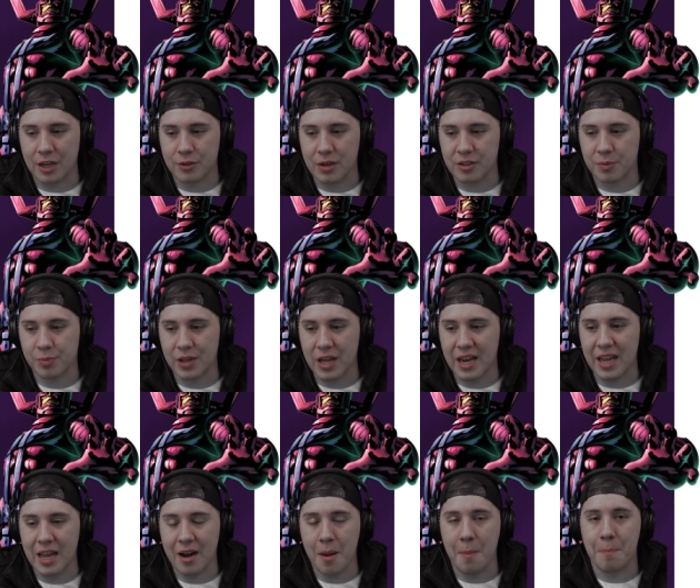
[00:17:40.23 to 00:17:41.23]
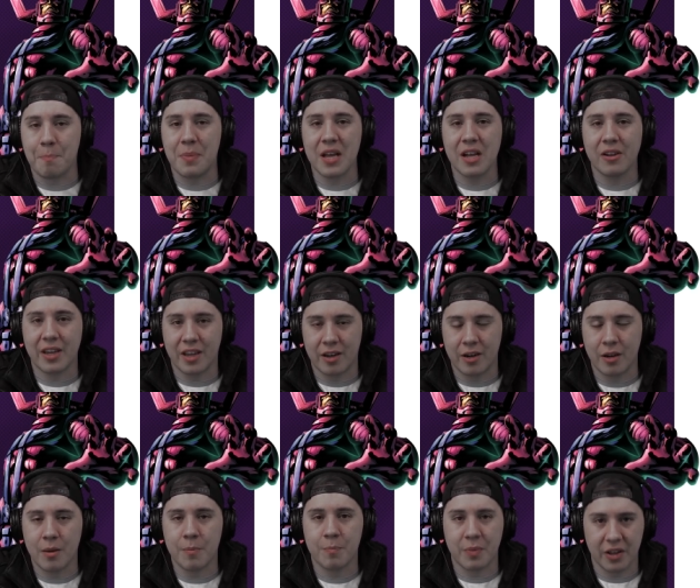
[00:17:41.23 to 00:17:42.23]
uh, Treasure Planet, and a
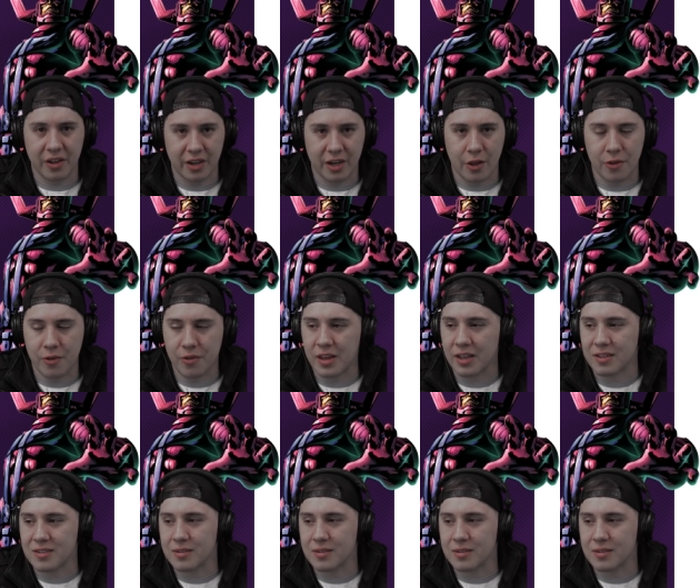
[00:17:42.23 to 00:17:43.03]
billion billion other